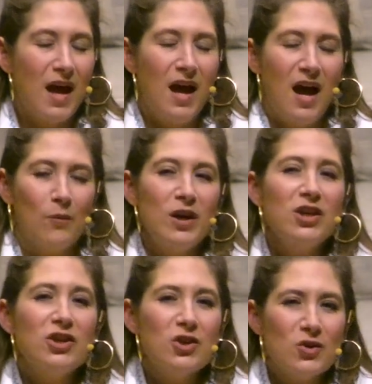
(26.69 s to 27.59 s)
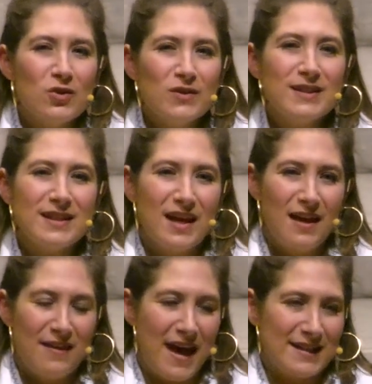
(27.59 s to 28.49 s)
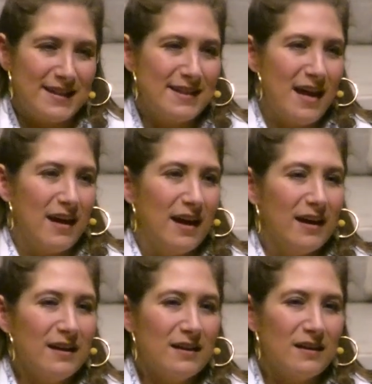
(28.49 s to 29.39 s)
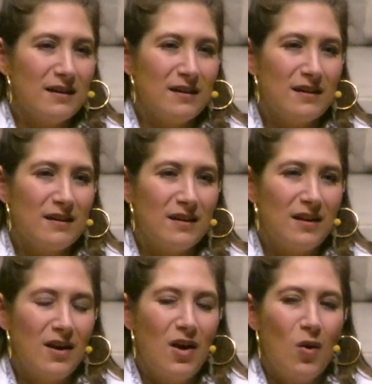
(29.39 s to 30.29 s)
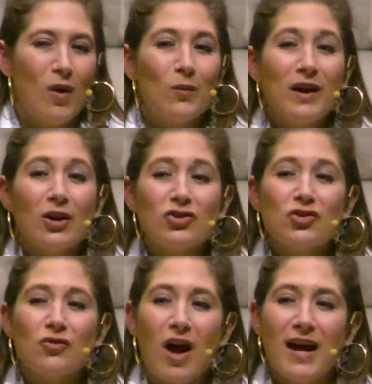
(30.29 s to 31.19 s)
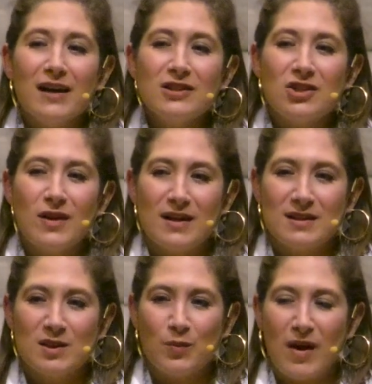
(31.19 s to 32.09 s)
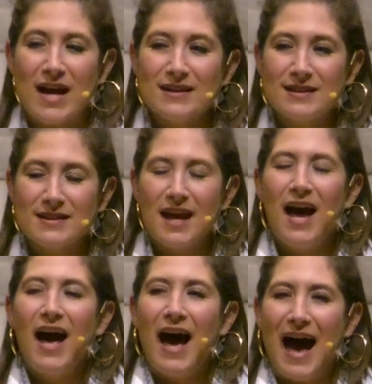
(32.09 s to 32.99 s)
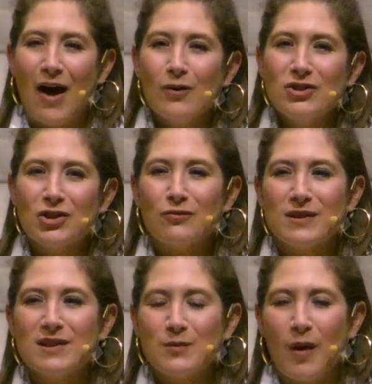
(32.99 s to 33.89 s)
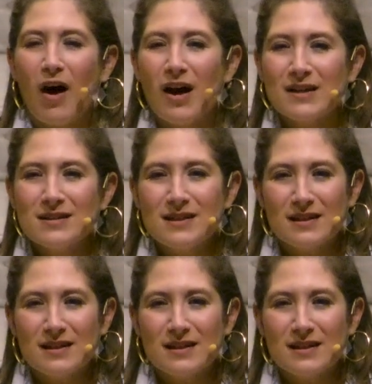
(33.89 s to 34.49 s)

And we use that saying when we are trying to express how to respond